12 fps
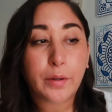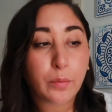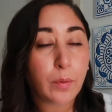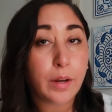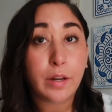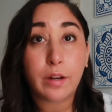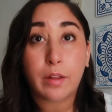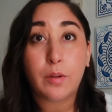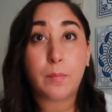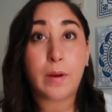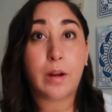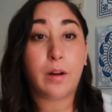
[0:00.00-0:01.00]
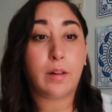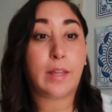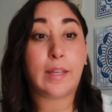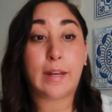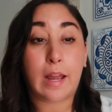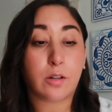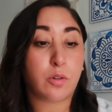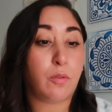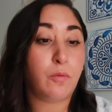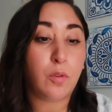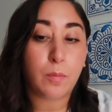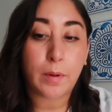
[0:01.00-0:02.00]
to run another like an actual
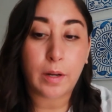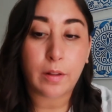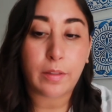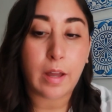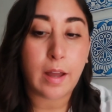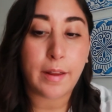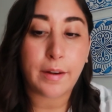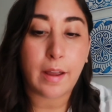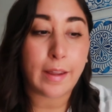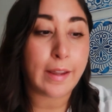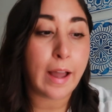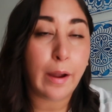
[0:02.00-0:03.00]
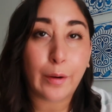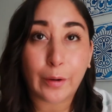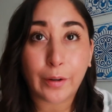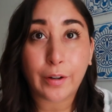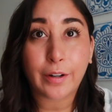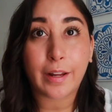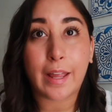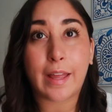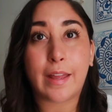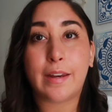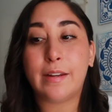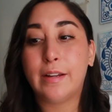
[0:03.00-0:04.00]
full marathon. I got hurt,
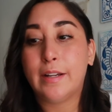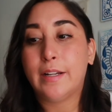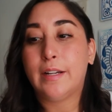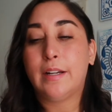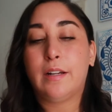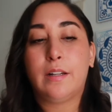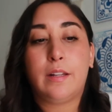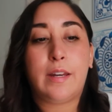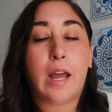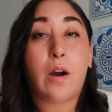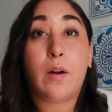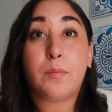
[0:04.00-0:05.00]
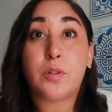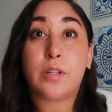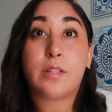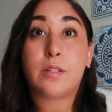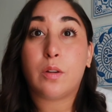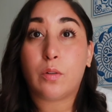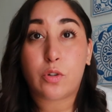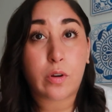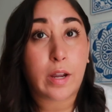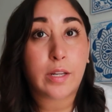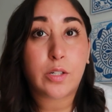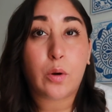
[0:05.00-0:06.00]
and now I'm just
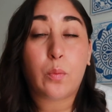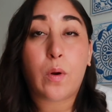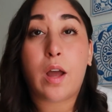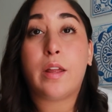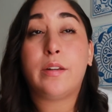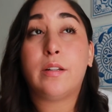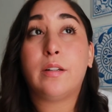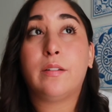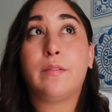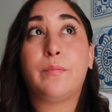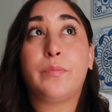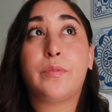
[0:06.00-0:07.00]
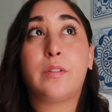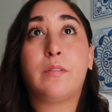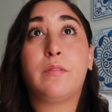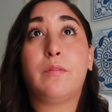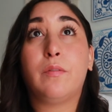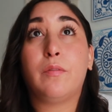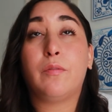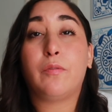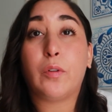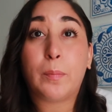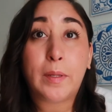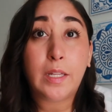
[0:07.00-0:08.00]
trying to run
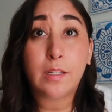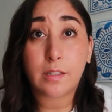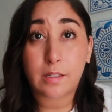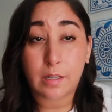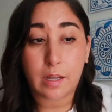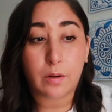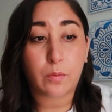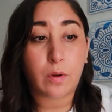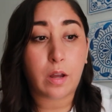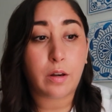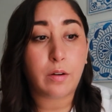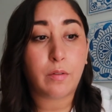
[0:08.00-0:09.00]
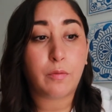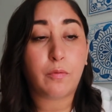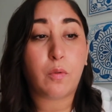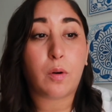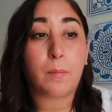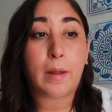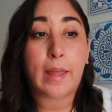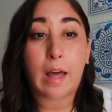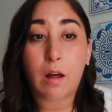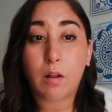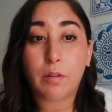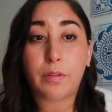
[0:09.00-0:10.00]
for peace and run for my
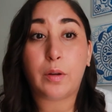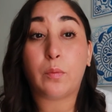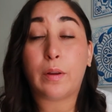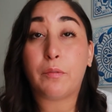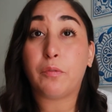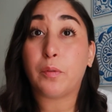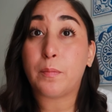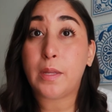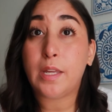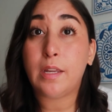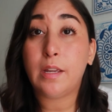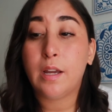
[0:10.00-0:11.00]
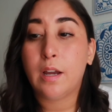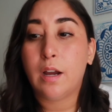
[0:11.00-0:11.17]
health and run for me,